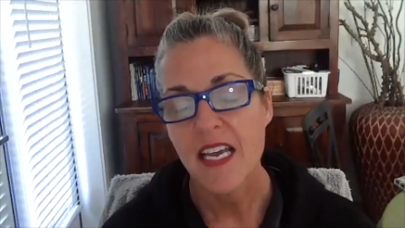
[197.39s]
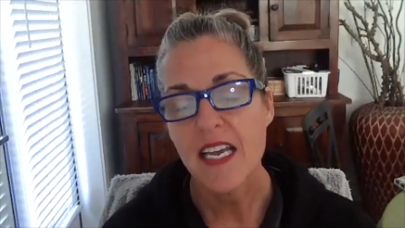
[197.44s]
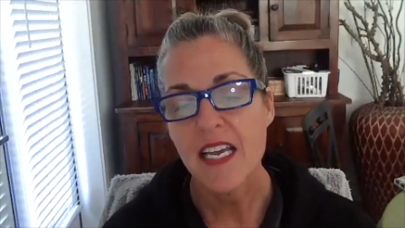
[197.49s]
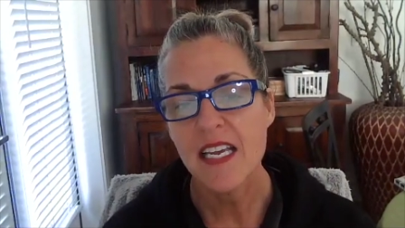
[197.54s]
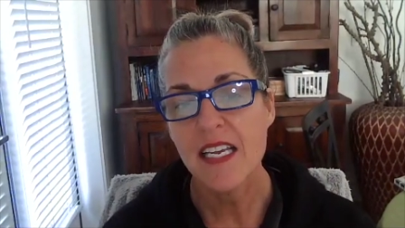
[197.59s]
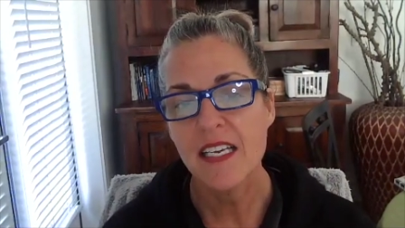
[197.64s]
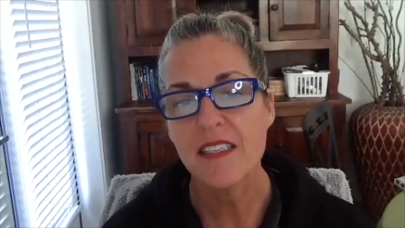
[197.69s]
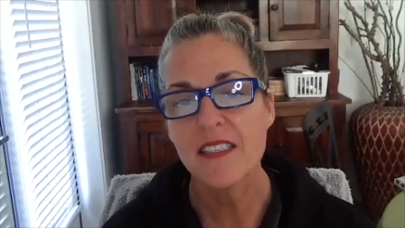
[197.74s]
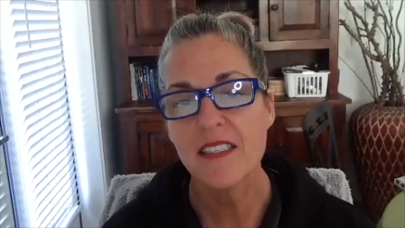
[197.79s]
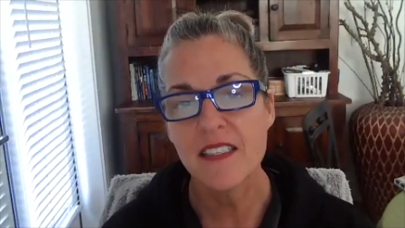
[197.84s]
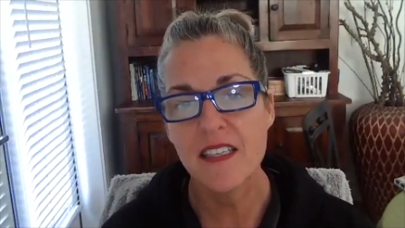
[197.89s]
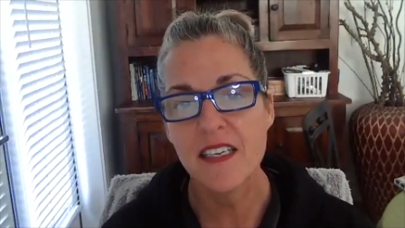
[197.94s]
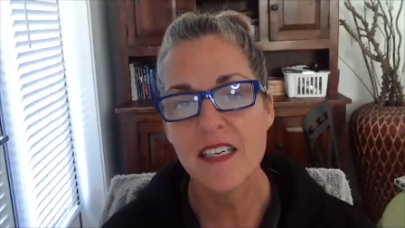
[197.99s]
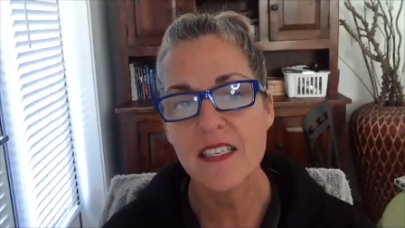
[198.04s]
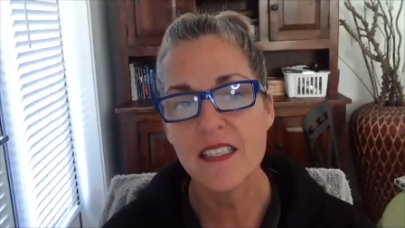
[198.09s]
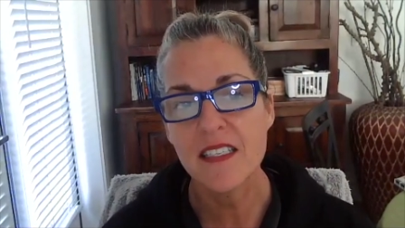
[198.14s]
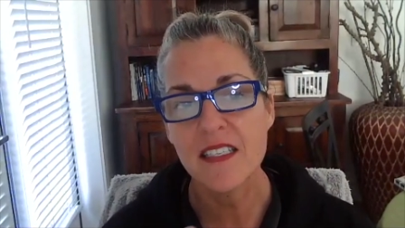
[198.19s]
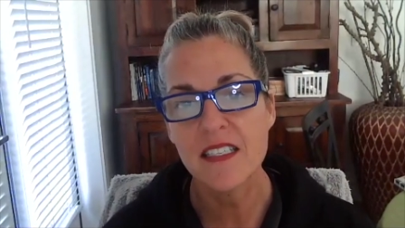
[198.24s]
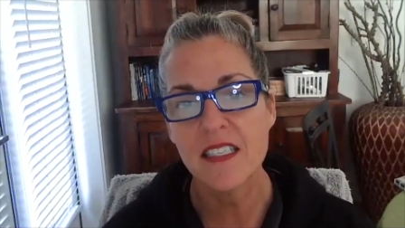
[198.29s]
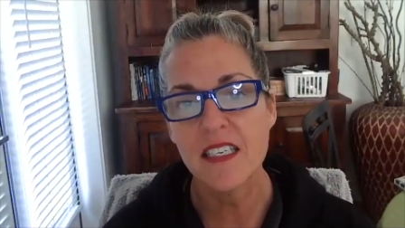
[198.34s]
is
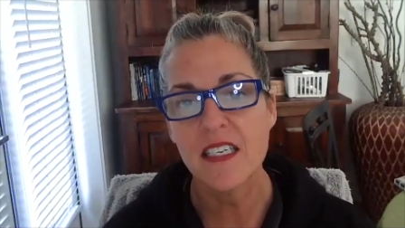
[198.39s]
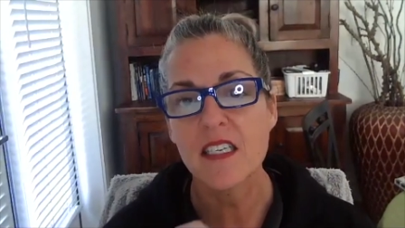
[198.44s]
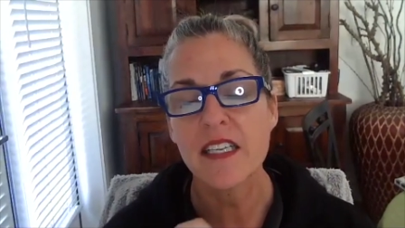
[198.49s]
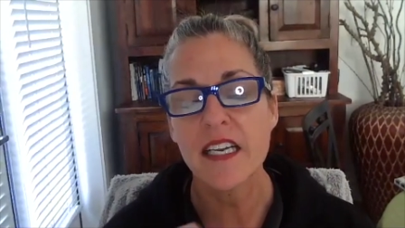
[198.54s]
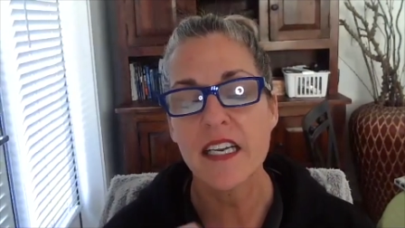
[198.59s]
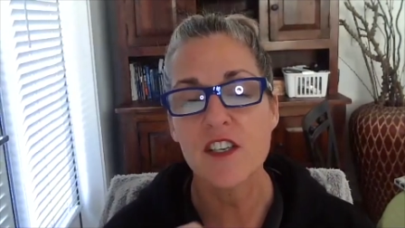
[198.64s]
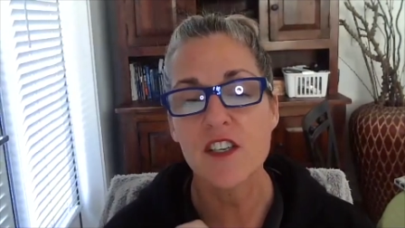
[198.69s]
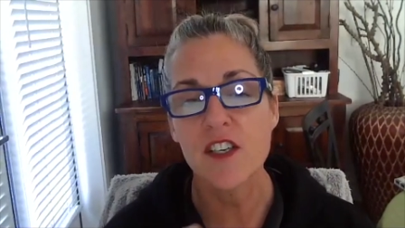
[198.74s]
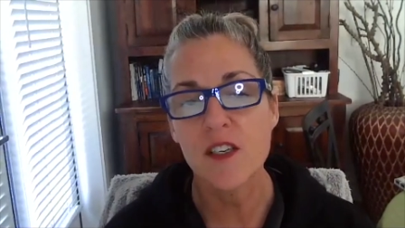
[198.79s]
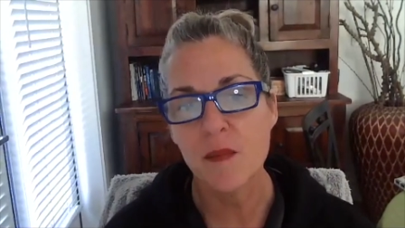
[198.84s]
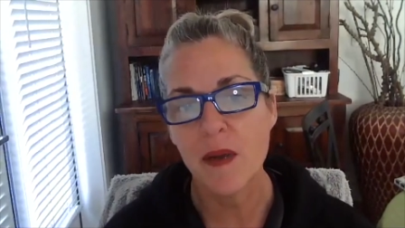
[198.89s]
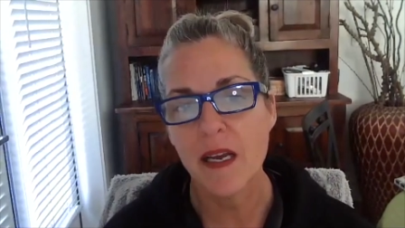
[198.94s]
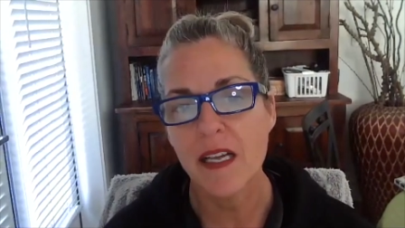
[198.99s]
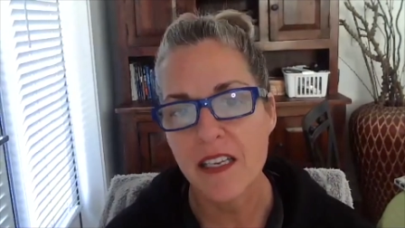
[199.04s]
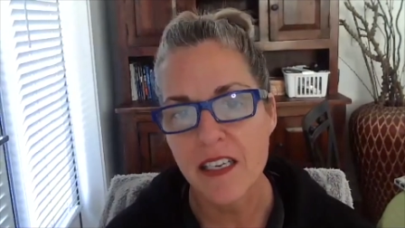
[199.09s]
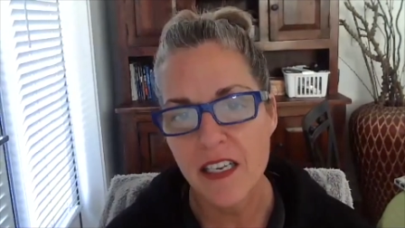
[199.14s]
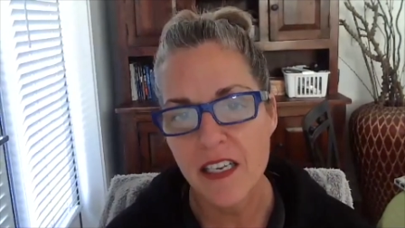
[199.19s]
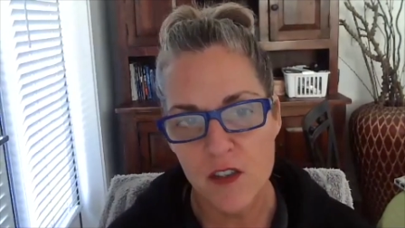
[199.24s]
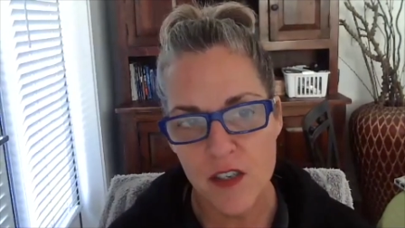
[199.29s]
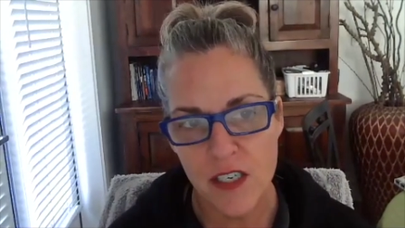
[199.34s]
this still a good
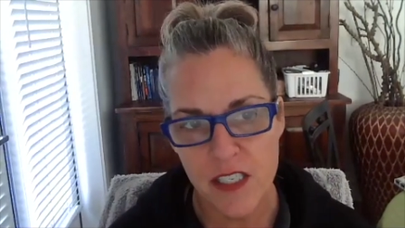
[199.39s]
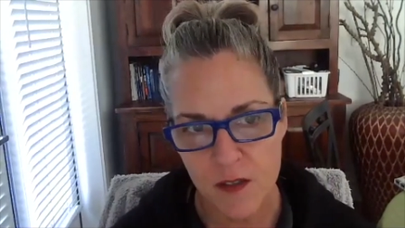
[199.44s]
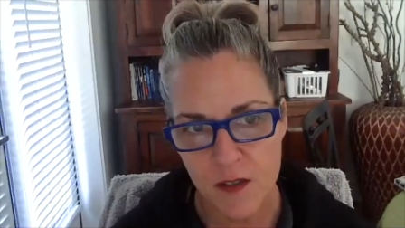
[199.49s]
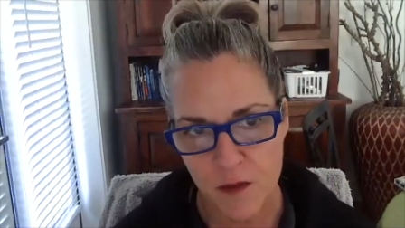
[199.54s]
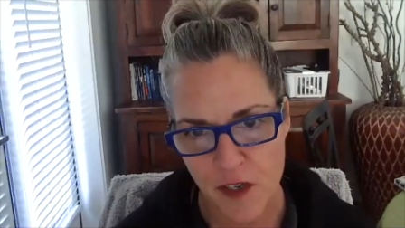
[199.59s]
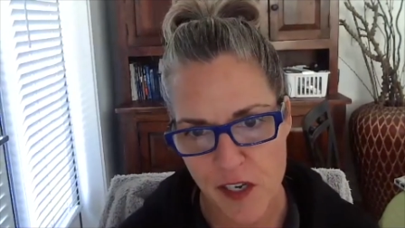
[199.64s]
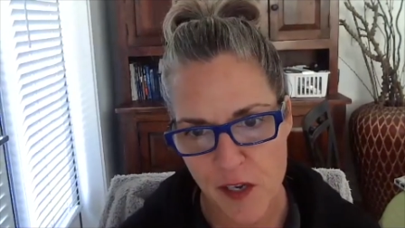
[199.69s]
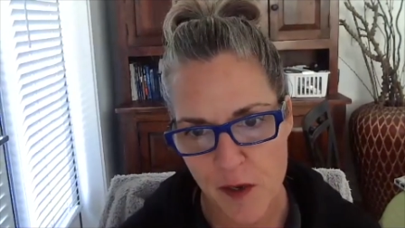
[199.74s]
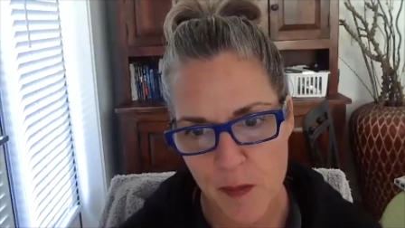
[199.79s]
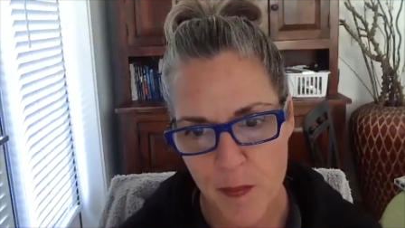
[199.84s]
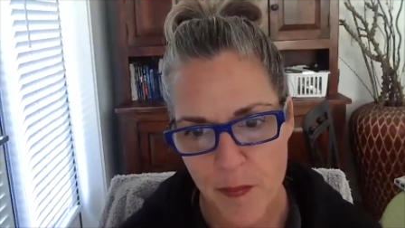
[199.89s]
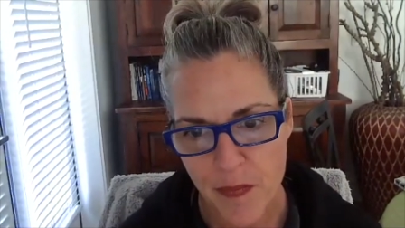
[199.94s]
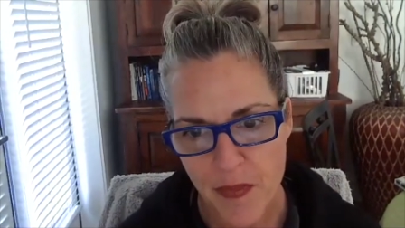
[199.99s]
mailing address for you?